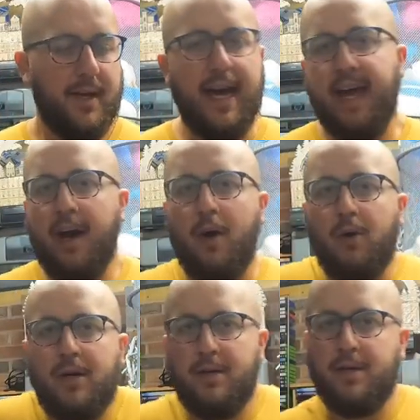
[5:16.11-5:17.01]
hey
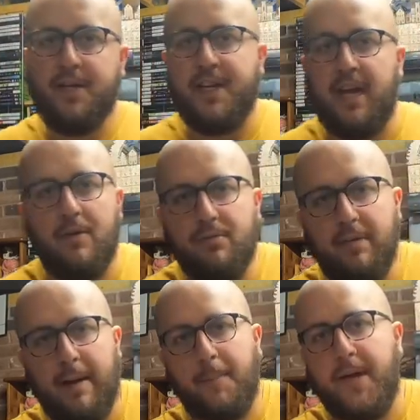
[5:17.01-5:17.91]
ho, you know,
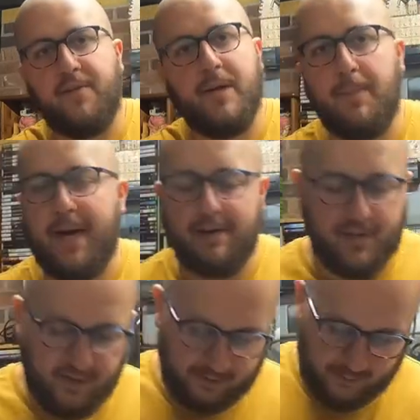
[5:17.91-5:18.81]
I spent a
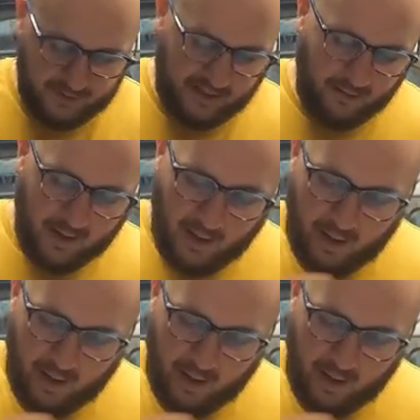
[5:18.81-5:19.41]
pound on all of them, so.